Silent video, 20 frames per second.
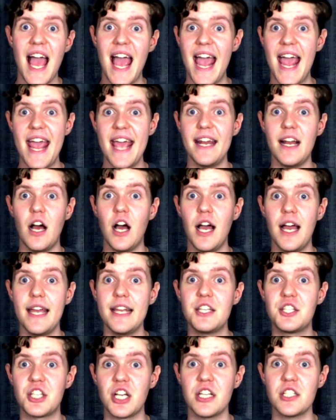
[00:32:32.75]
and
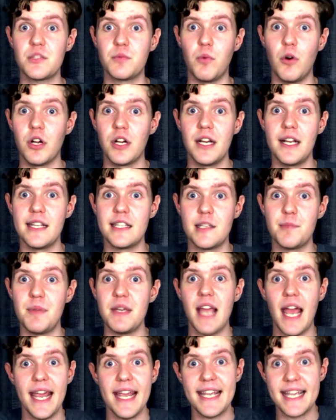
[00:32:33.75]
I just wanted it to
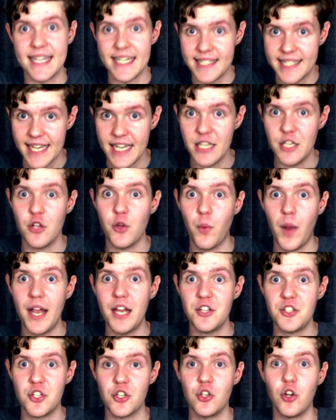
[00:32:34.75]
be a
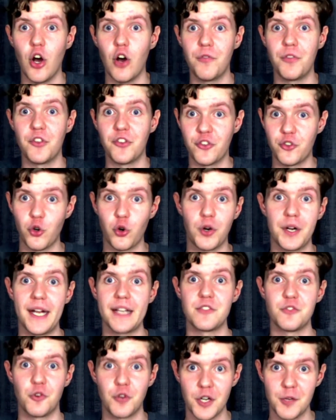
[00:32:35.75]
continuation of the story
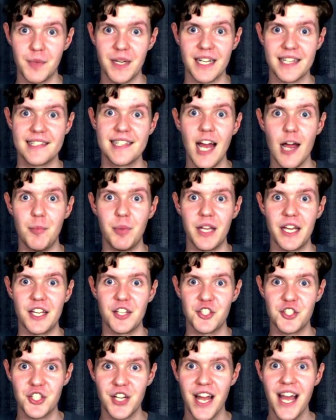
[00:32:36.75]
that's already been
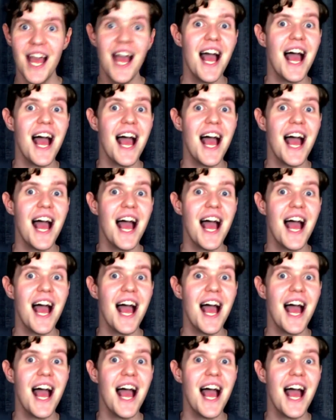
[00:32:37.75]
established.